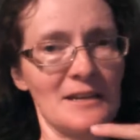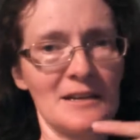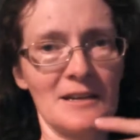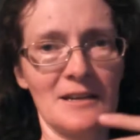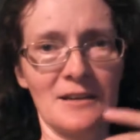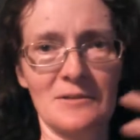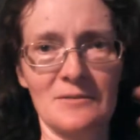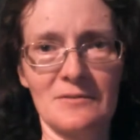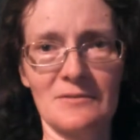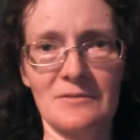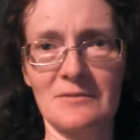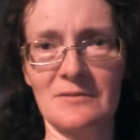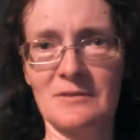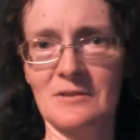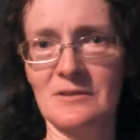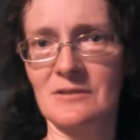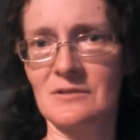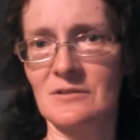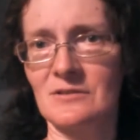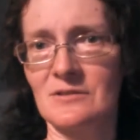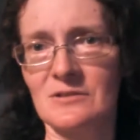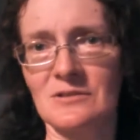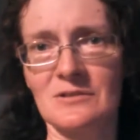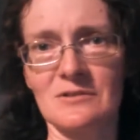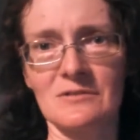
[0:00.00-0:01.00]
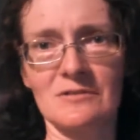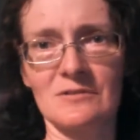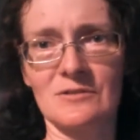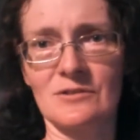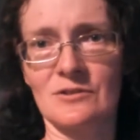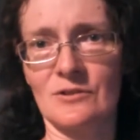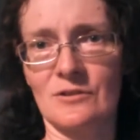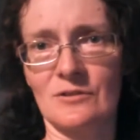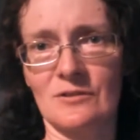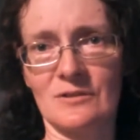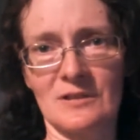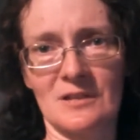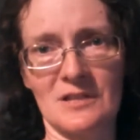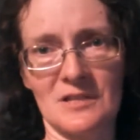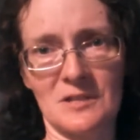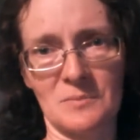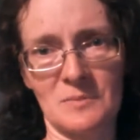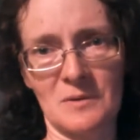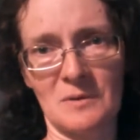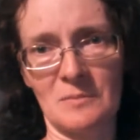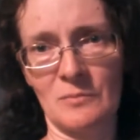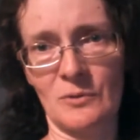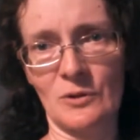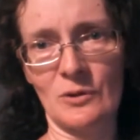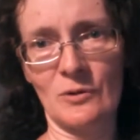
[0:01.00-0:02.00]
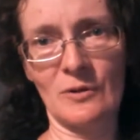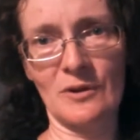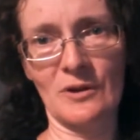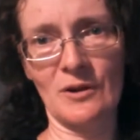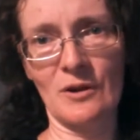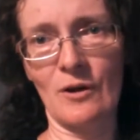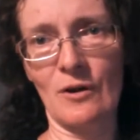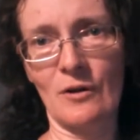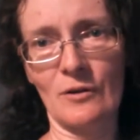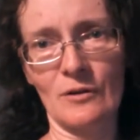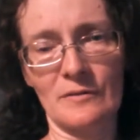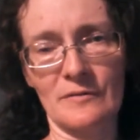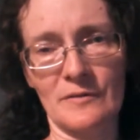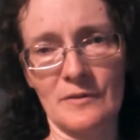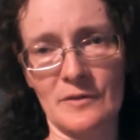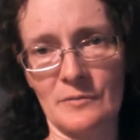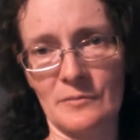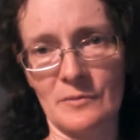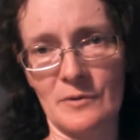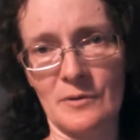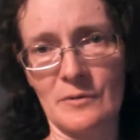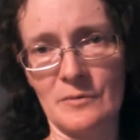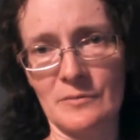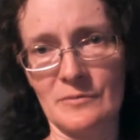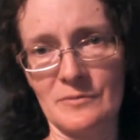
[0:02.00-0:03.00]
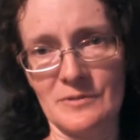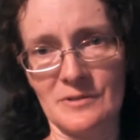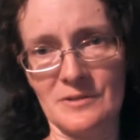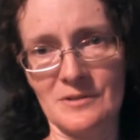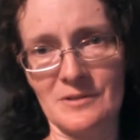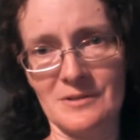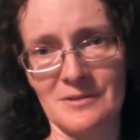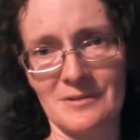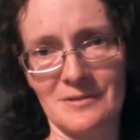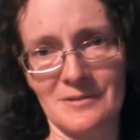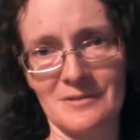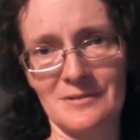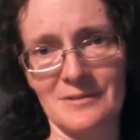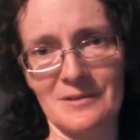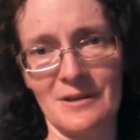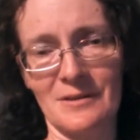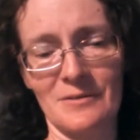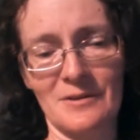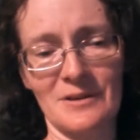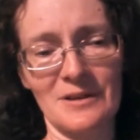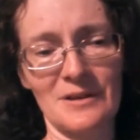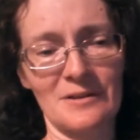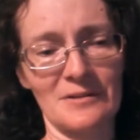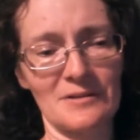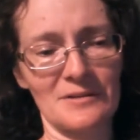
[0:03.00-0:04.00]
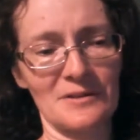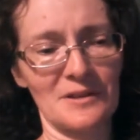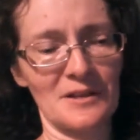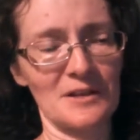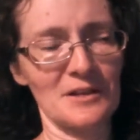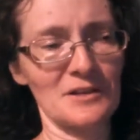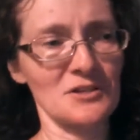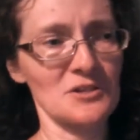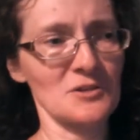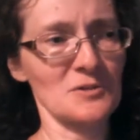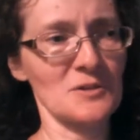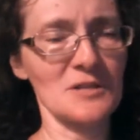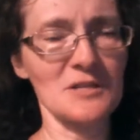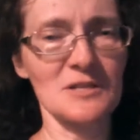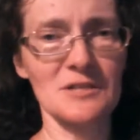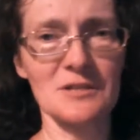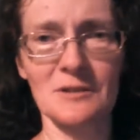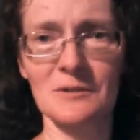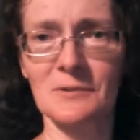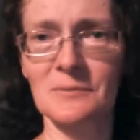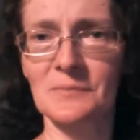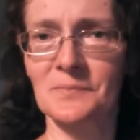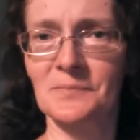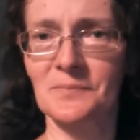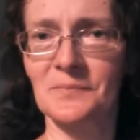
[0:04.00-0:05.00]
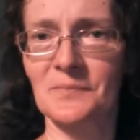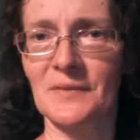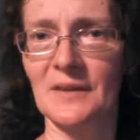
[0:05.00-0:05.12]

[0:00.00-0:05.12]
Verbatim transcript: and dirt has been blowing all over the roads out here in the country. So